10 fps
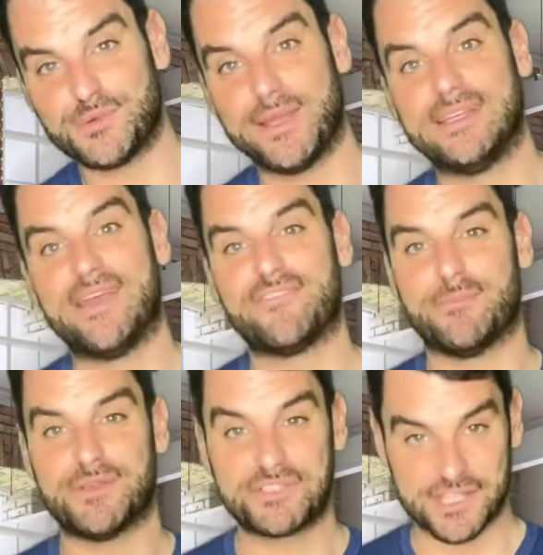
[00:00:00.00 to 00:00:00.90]
giving them a
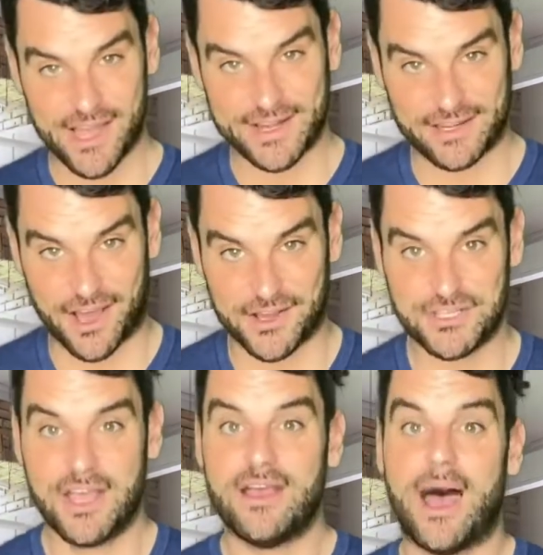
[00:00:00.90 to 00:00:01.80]
slight nudge
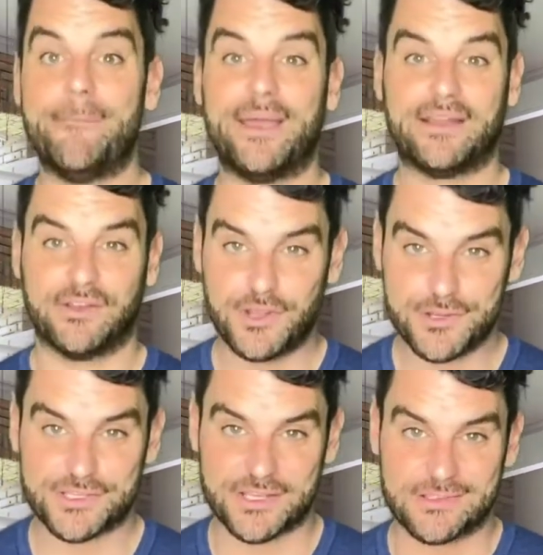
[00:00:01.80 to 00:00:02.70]
and being a
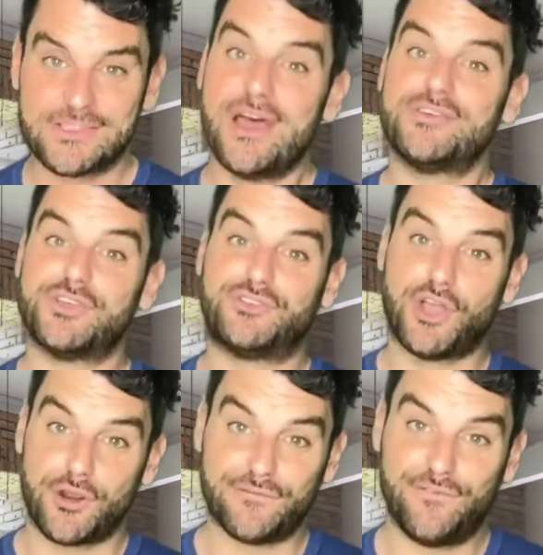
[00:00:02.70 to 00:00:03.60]
nuisance, so don't
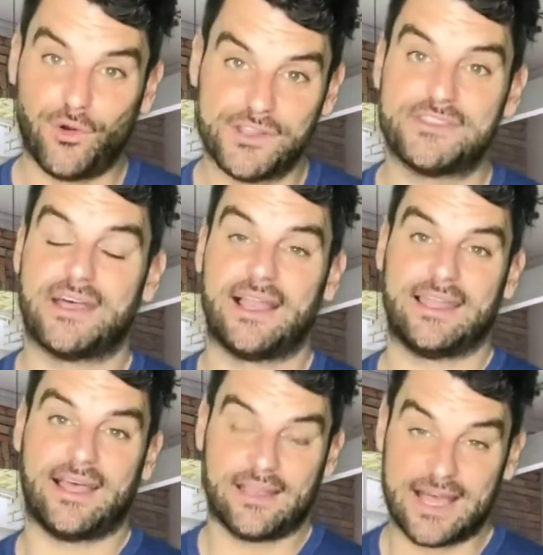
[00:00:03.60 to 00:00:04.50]
fall into that
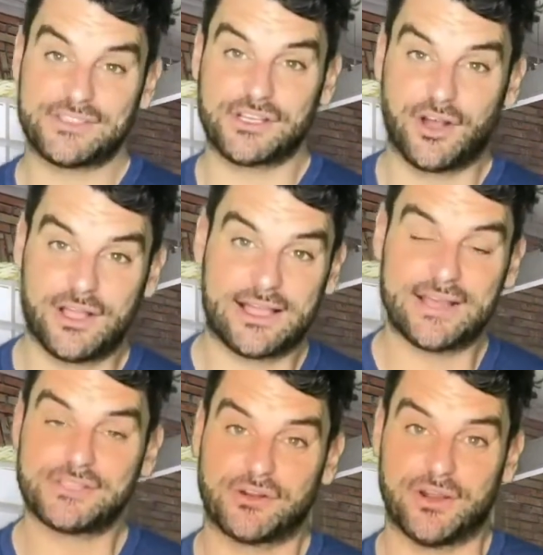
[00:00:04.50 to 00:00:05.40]
latter
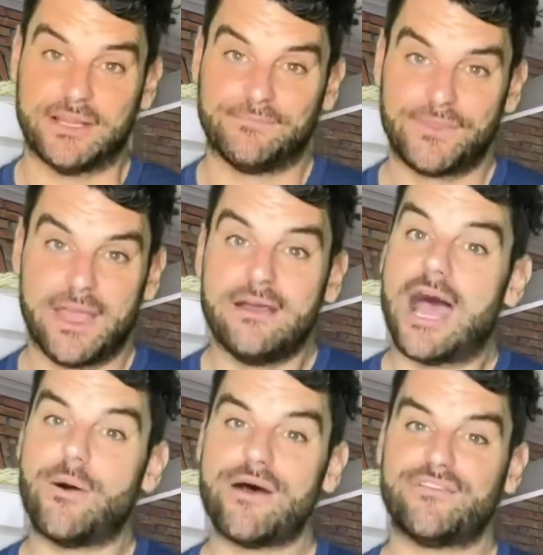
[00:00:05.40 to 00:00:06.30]
category.
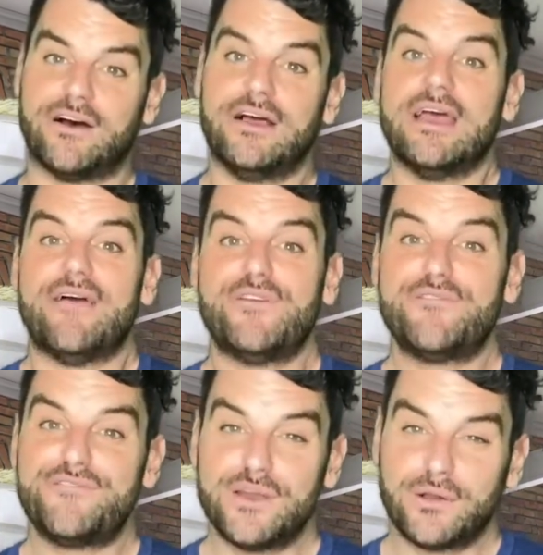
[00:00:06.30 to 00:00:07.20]
However, if you feel
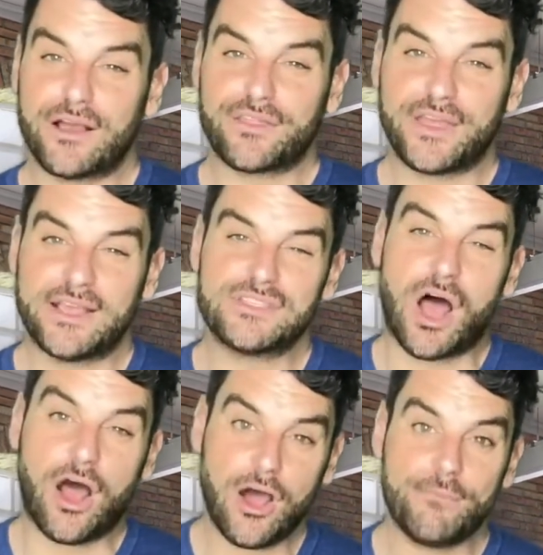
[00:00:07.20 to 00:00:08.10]
like things
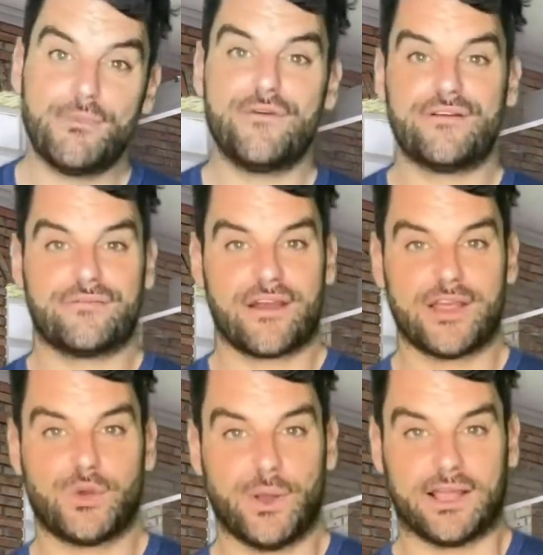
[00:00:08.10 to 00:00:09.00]
aren't moving very
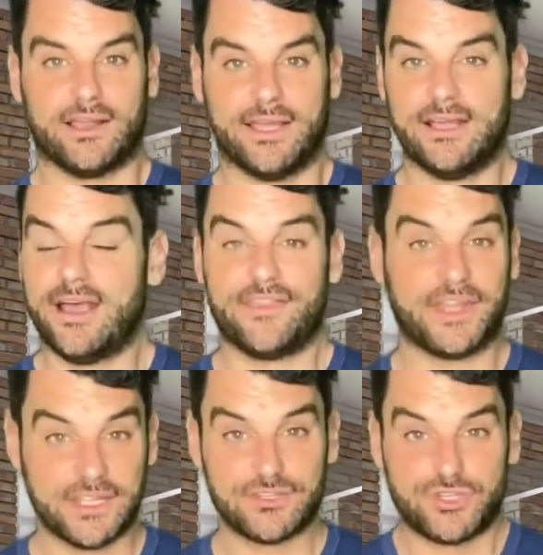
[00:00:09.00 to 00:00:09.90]
quickly, then it
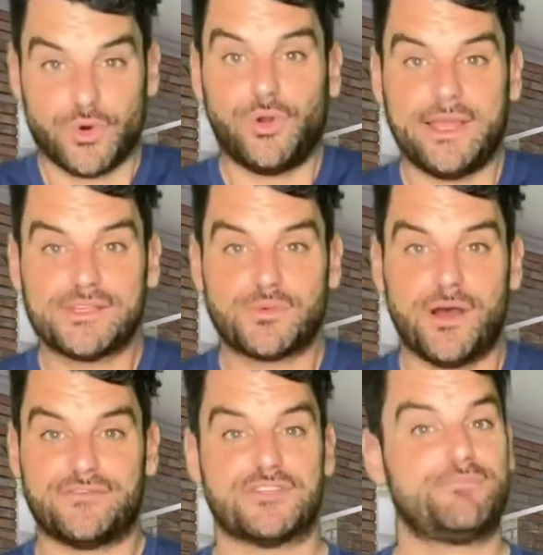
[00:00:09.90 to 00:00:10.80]
surely is worth
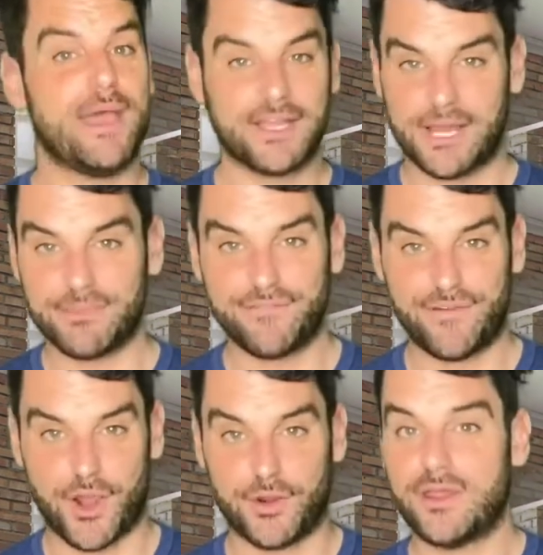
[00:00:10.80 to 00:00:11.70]
just picking up the
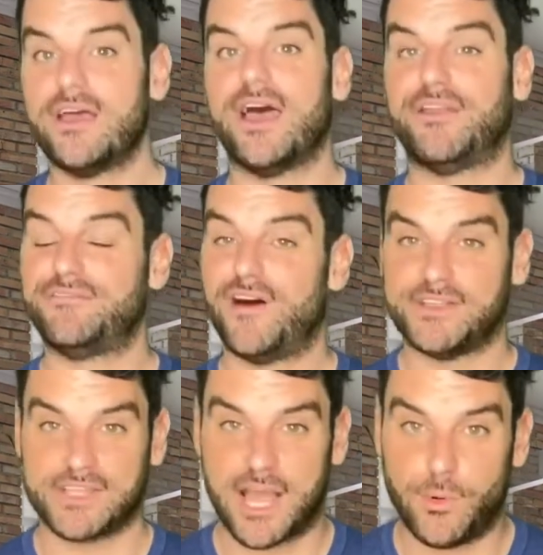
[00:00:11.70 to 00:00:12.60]
phone and finding
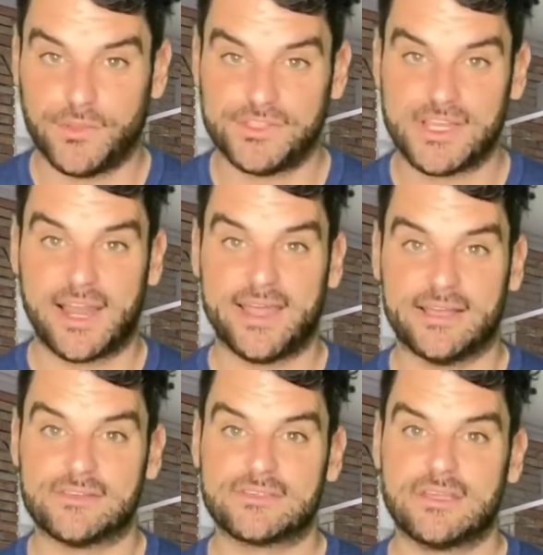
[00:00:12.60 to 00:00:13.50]
out what the delay is.